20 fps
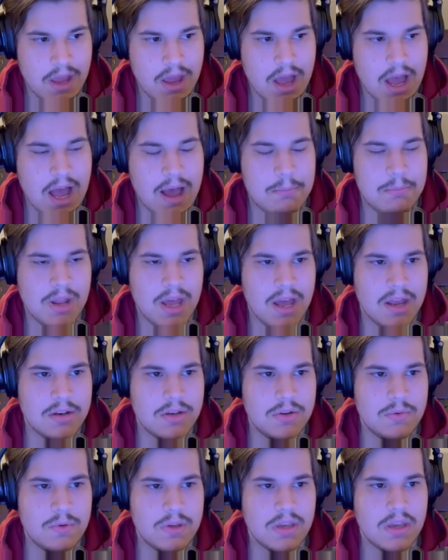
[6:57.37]
I'm
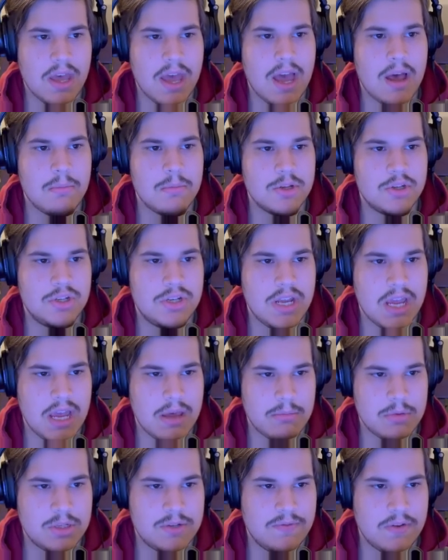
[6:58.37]
not doing a how much
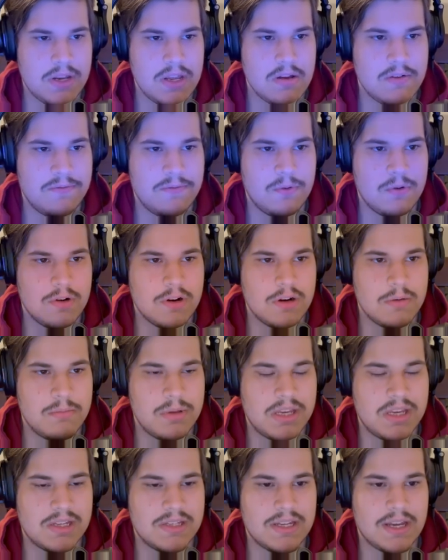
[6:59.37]
damage video for her
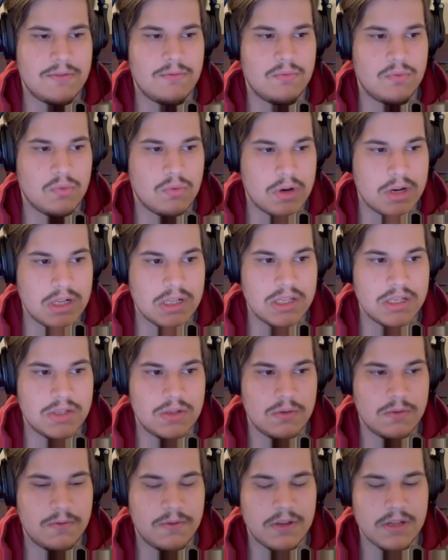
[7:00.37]
because I really
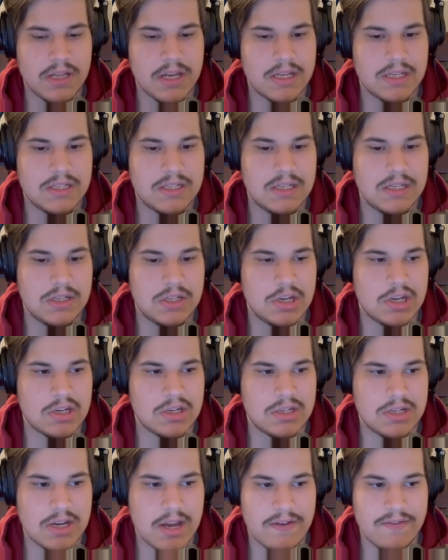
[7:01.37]
do feel like C6
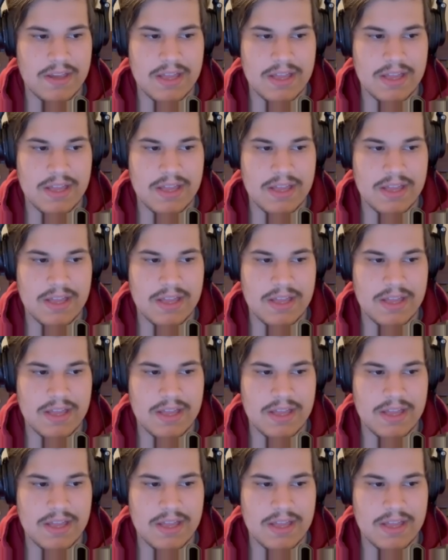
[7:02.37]
Chevy,